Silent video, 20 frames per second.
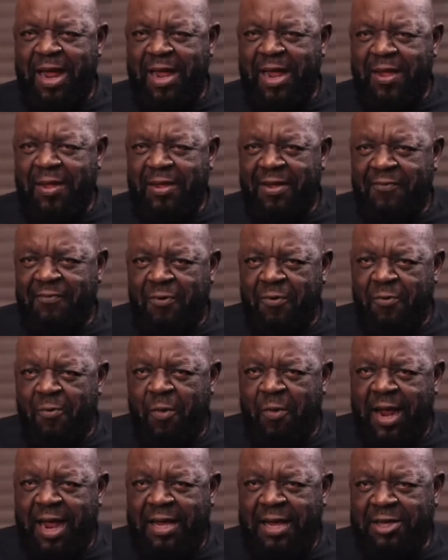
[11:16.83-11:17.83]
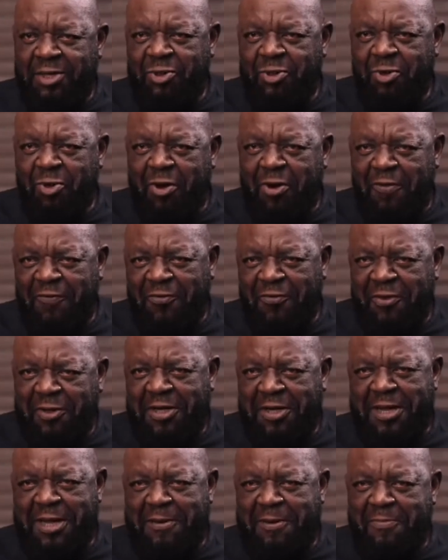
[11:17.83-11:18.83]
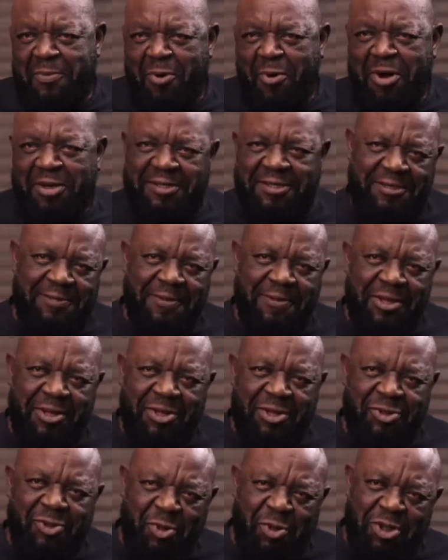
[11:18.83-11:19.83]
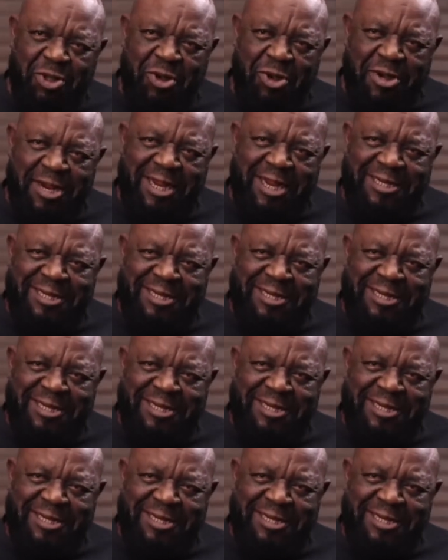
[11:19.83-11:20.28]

from where he took off to the airport. So he connected the